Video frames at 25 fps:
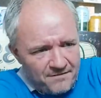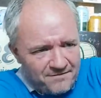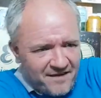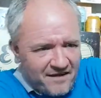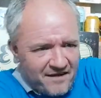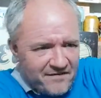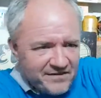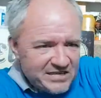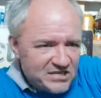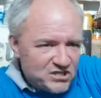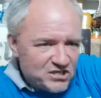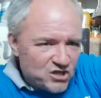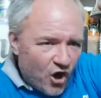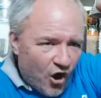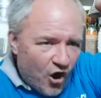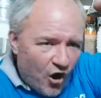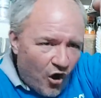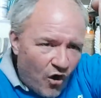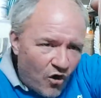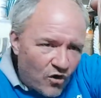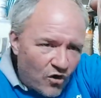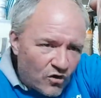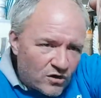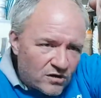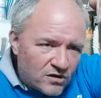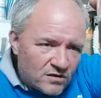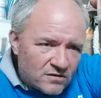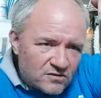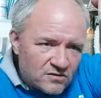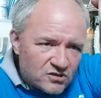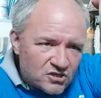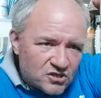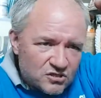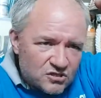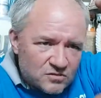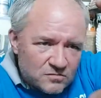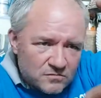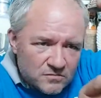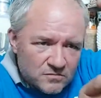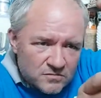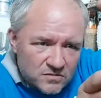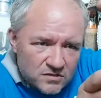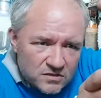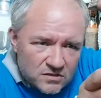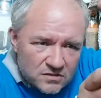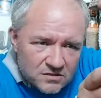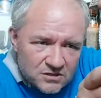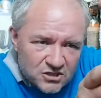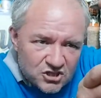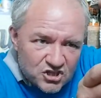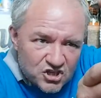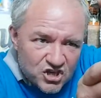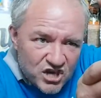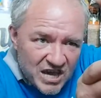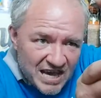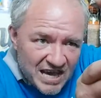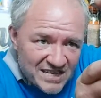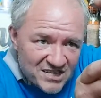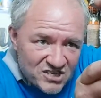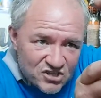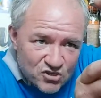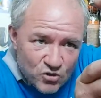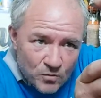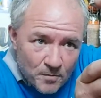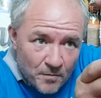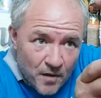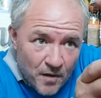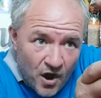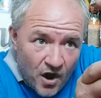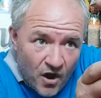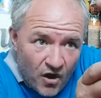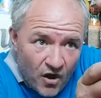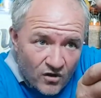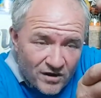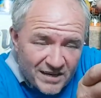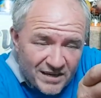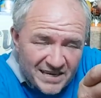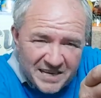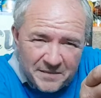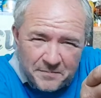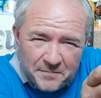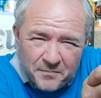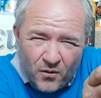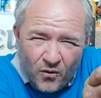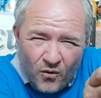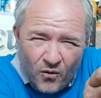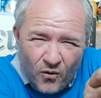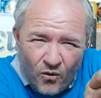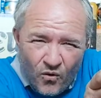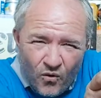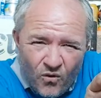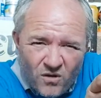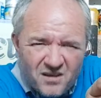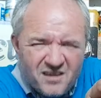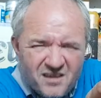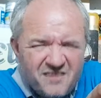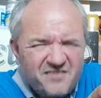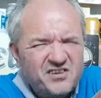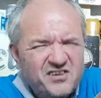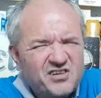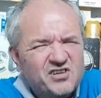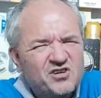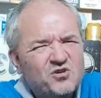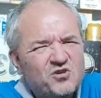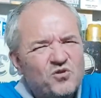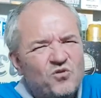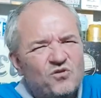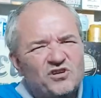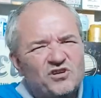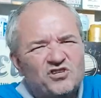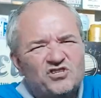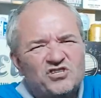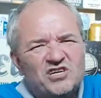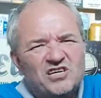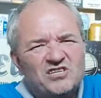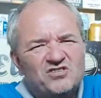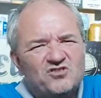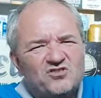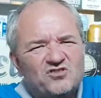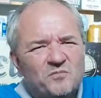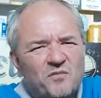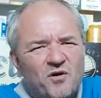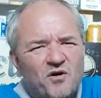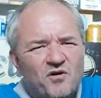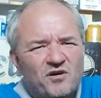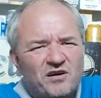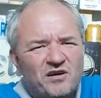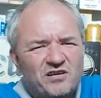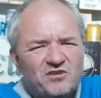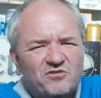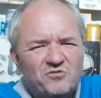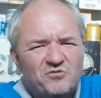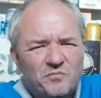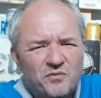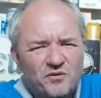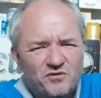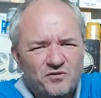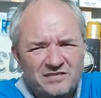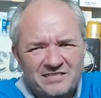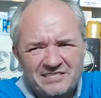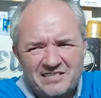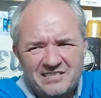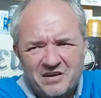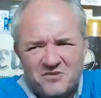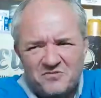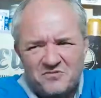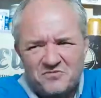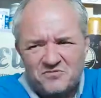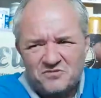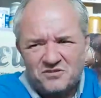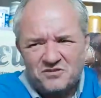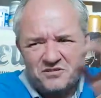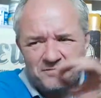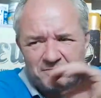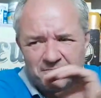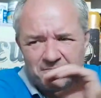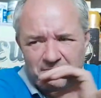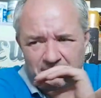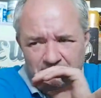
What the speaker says: Very dark chestnut mahogany pour, if you can call it chestnut mahogany, who bloody knows?